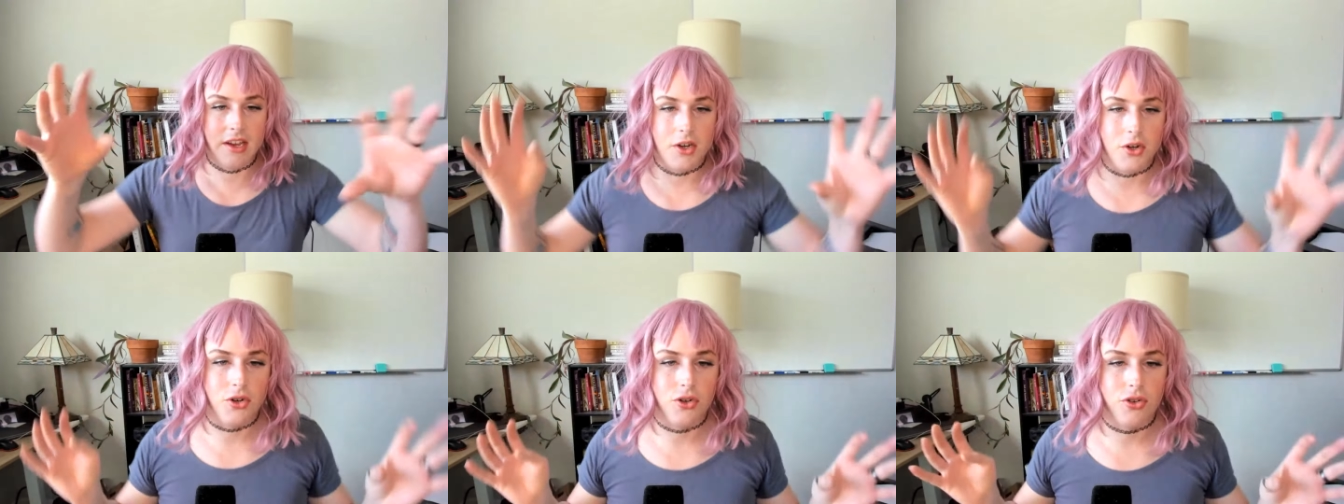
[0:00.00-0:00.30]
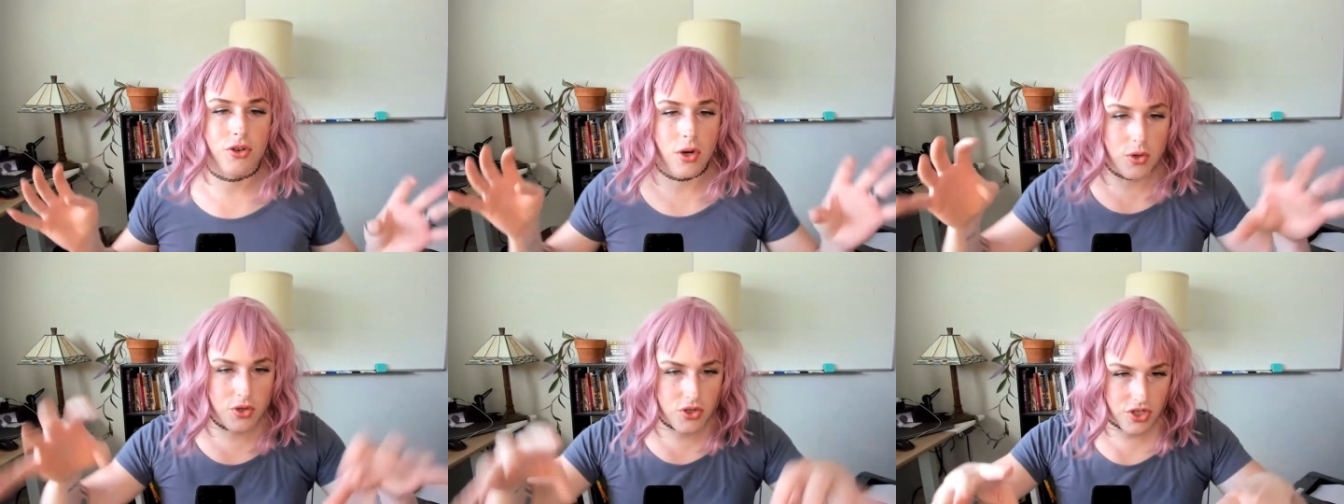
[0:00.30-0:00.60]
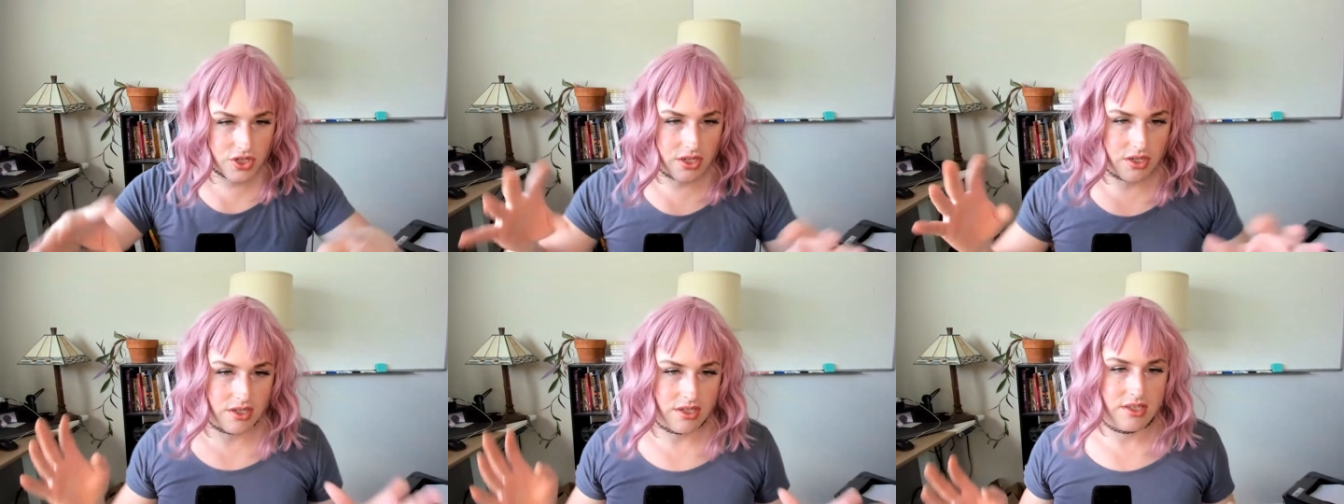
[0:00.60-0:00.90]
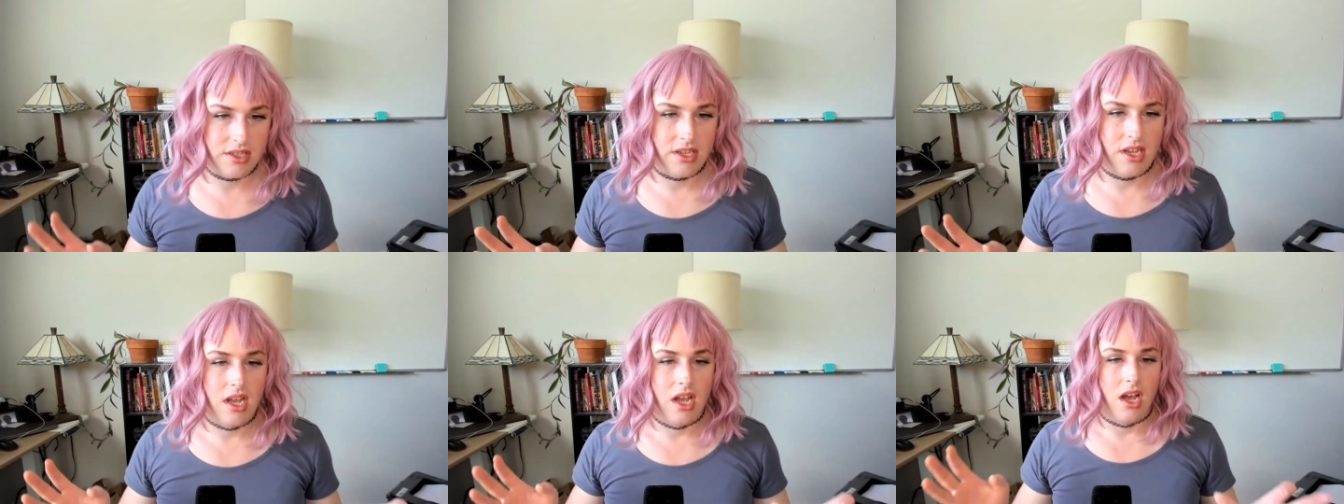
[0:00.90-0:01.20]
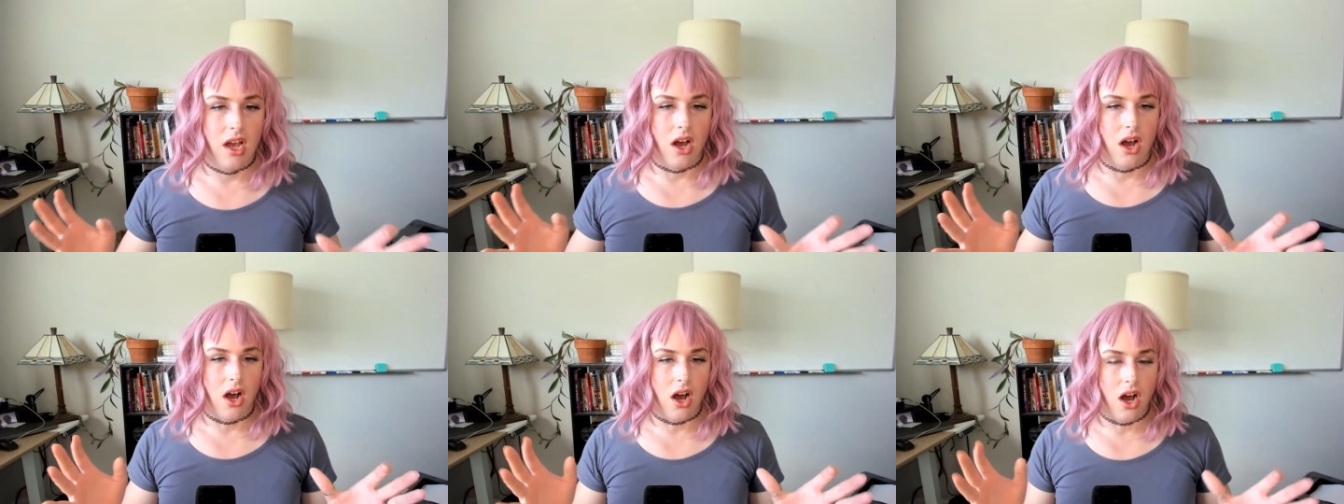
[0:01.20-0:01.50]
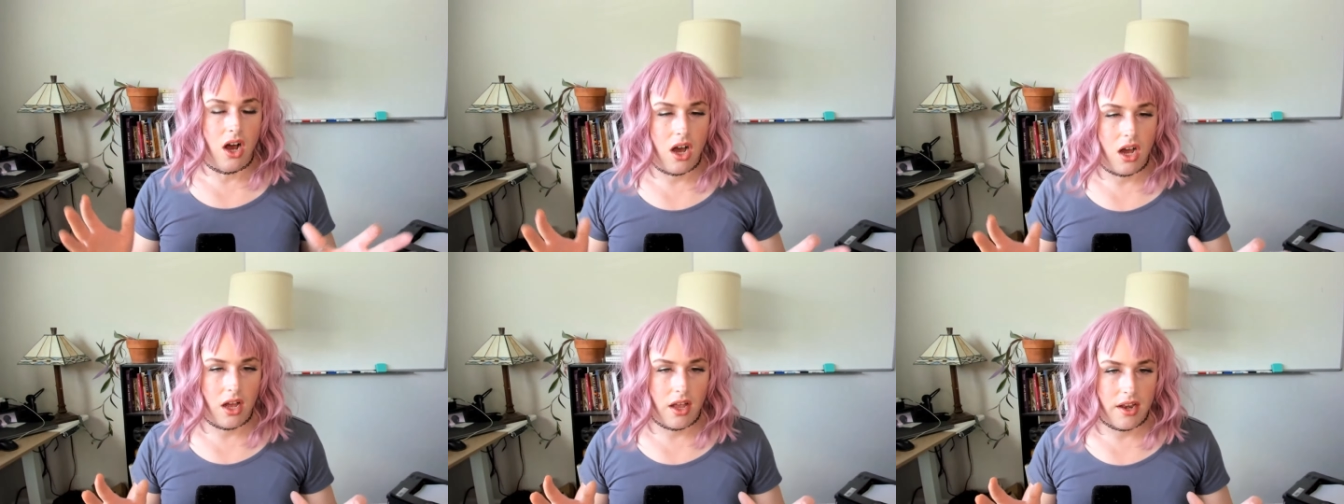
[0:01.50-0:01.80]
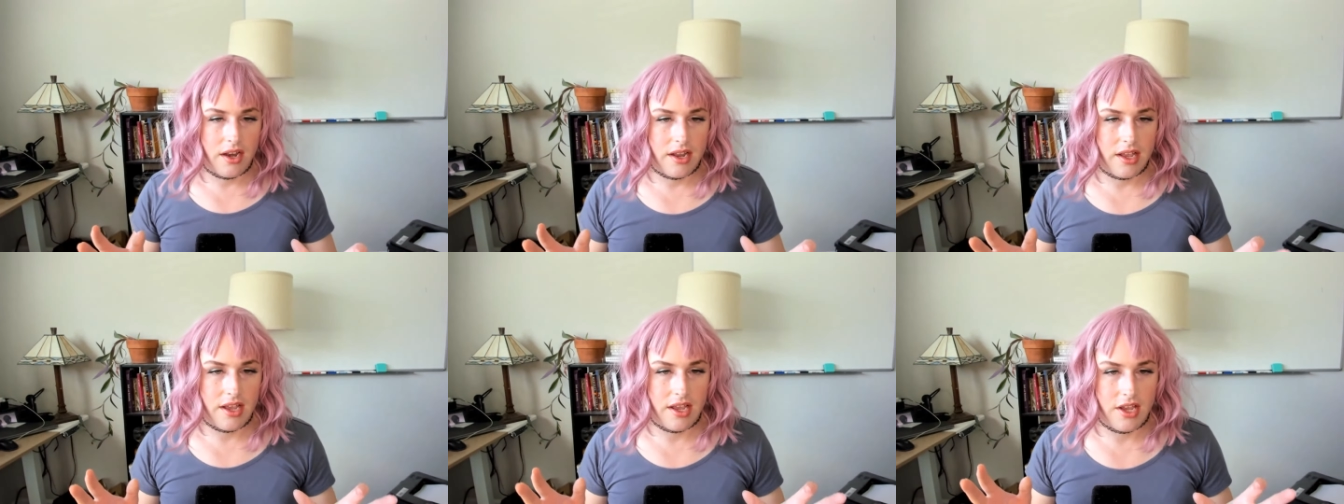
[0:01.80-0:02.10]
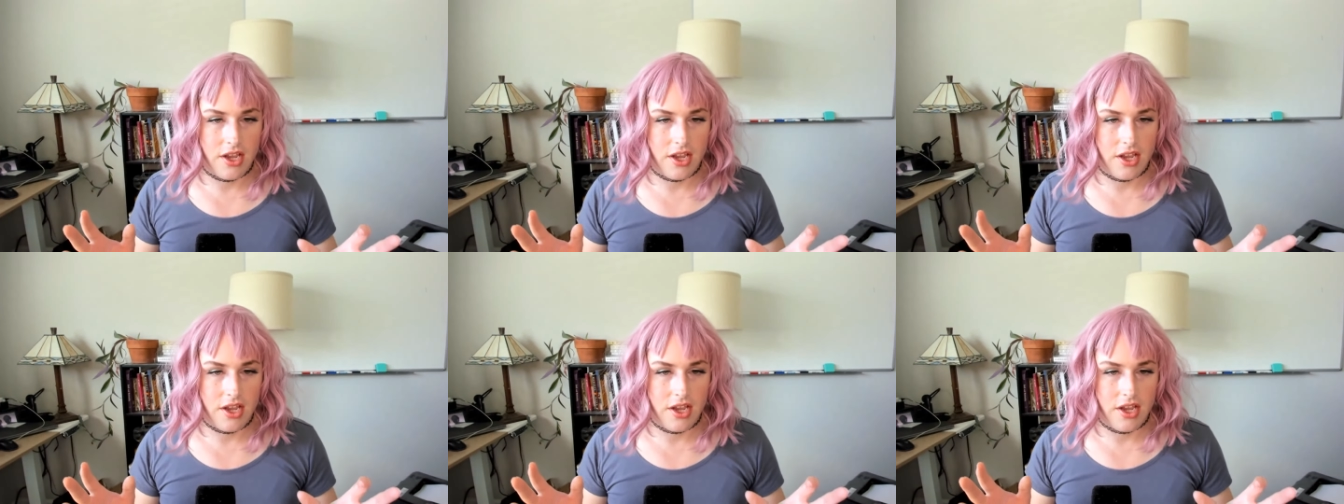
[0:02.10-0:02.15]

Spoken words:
encroaches on,